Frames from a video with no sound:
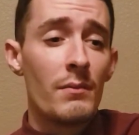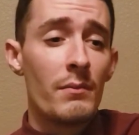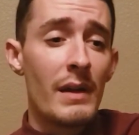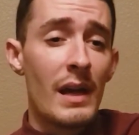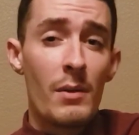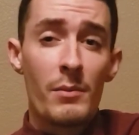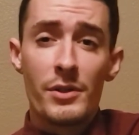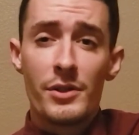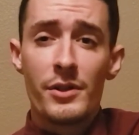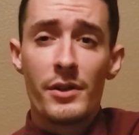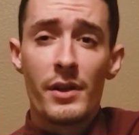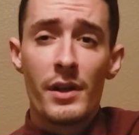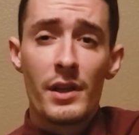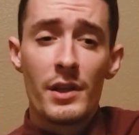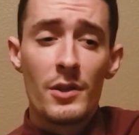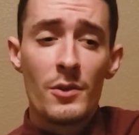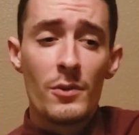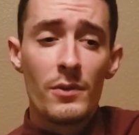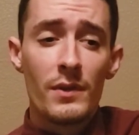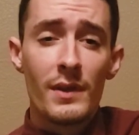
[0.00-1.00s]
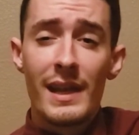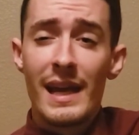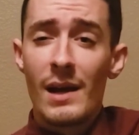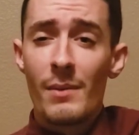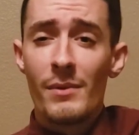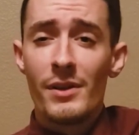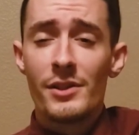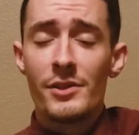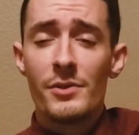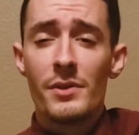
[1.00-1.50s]
how much you're going to use it, how
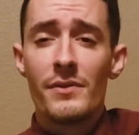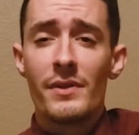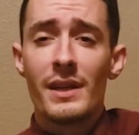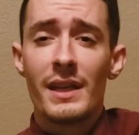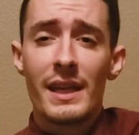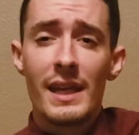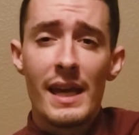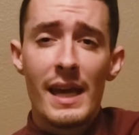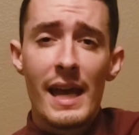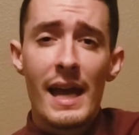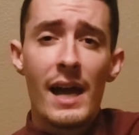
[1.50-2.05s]
much you even get